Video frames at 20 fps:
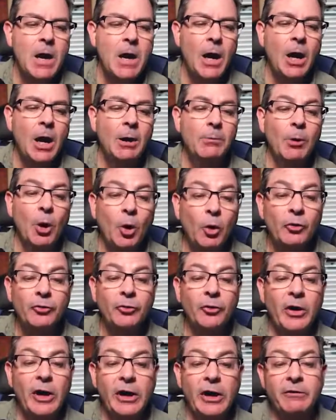Um, older,
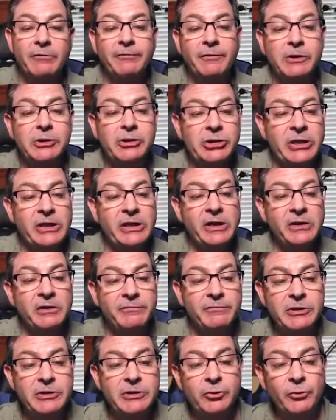higher functioning
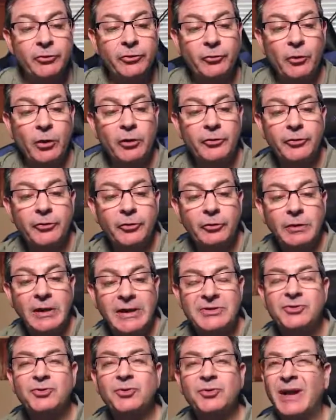individuals are also
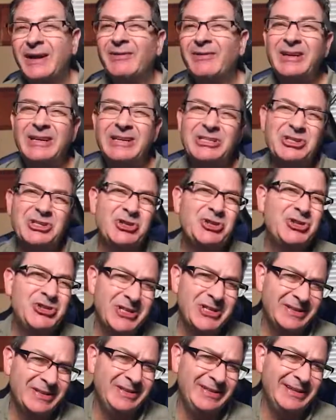less likely to just
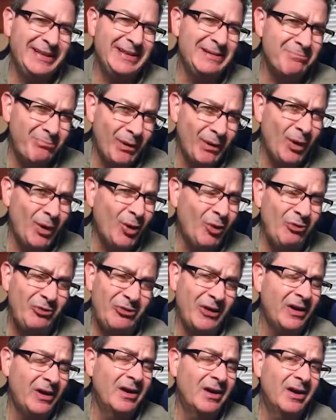suddenly bolt.
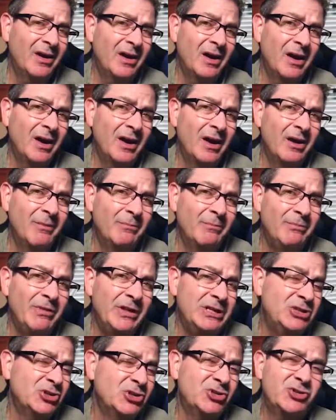Um, they
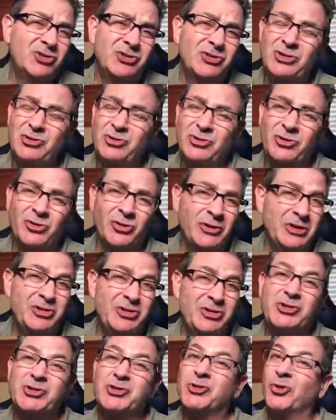just usually
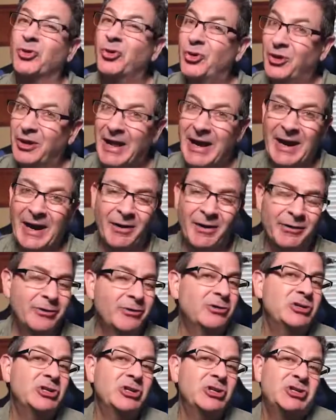stroll out or
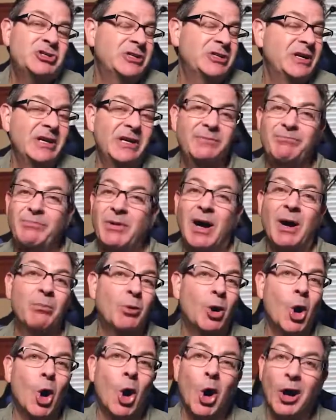just say, I'm
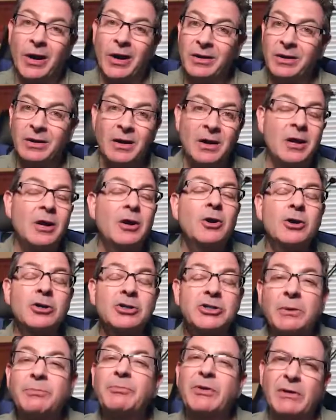gone, or
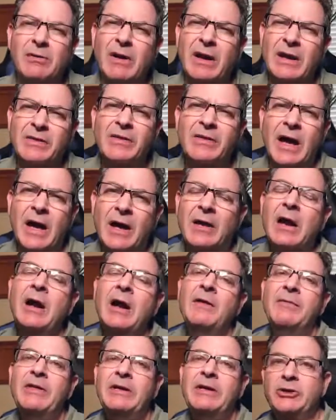something like that.
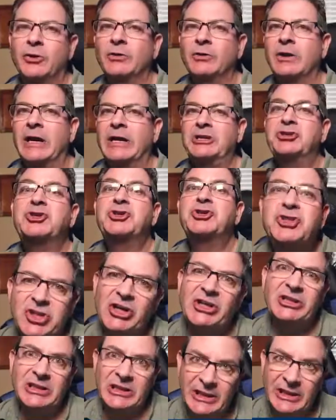They don't like
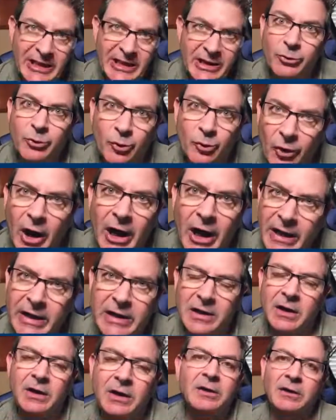suddenly run
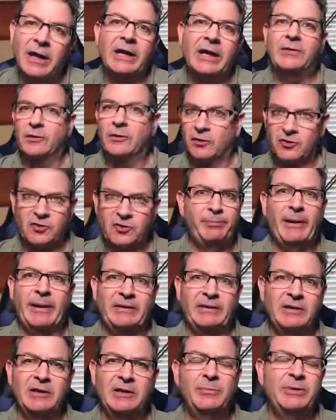like they're
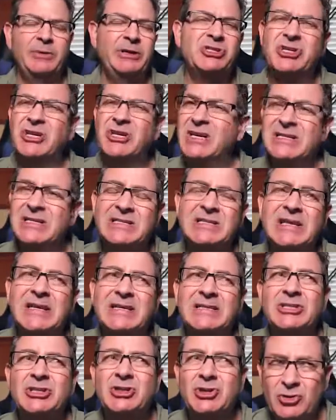expecting to be chased.
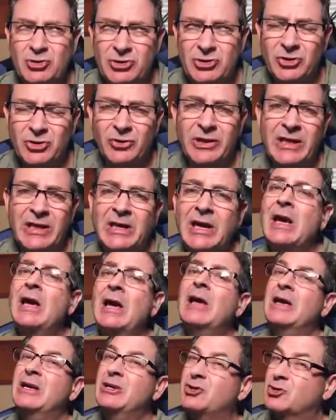That's usually
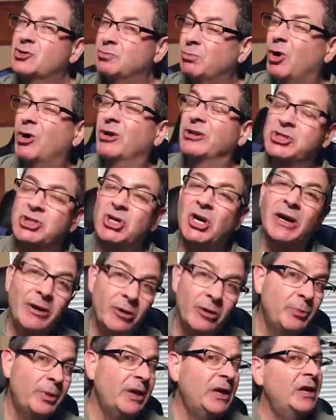a small
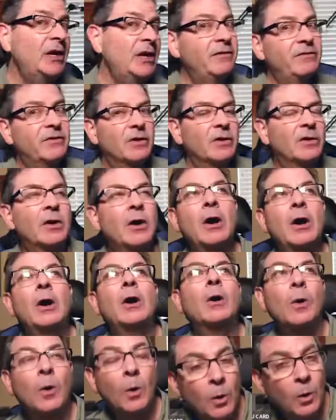child behavior
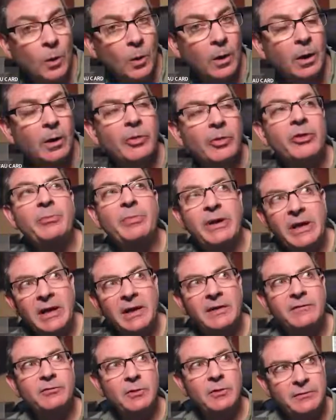or the
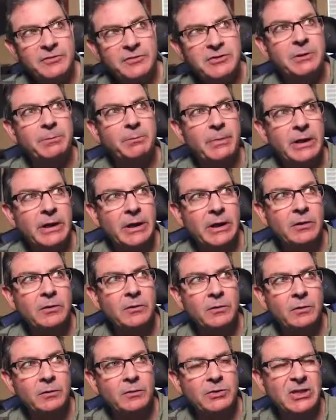behavior of somebody
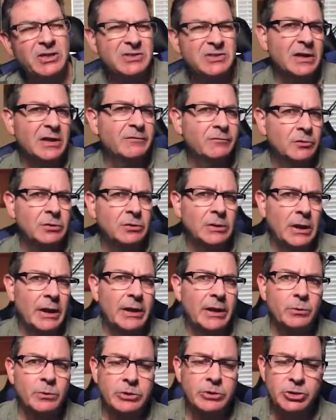who doesn't have good
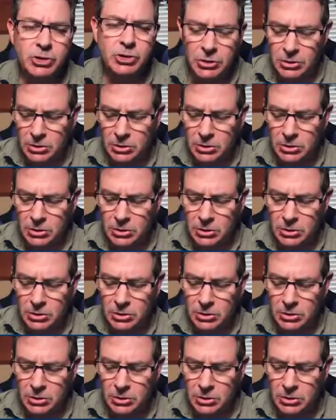language.